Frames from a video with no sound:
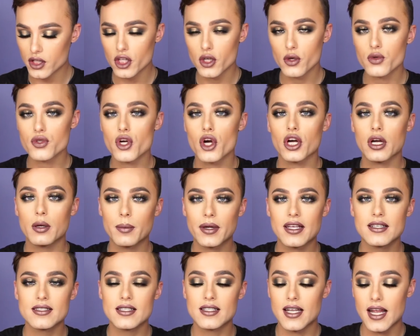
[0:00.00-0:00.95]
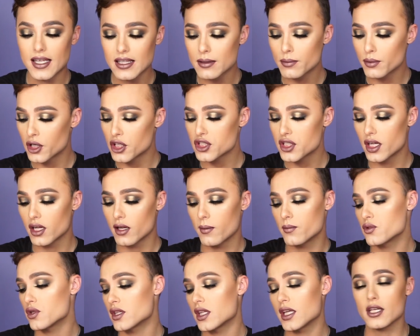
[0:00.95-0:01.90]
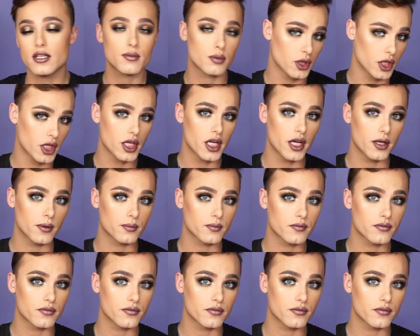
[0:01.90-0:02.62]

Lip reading: those are amazing, and the brush that comes with is pretty good.